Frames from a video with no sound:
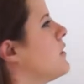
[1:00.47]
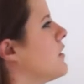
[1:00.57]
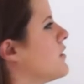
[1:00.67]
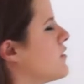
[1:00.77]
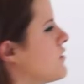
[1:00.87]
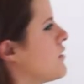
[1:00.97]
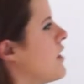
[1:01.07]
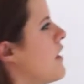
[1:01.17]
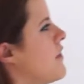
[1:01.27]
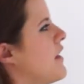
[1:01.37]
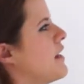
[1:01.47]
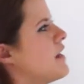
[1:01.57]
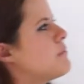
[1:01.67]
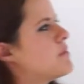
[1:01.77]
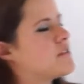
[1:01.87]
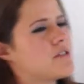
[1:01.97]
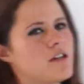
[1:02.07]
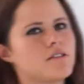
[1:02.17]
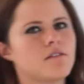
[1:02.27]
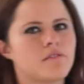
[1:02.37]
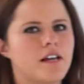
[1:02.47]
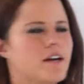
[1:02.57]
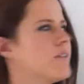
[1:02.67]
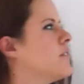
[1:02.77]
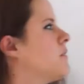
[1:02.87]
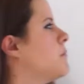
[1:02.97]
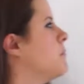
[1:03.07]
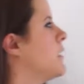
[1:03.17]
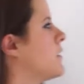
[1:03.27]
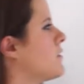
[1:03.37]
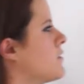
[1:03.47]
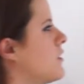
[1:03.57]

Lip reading: is that a possessive noun must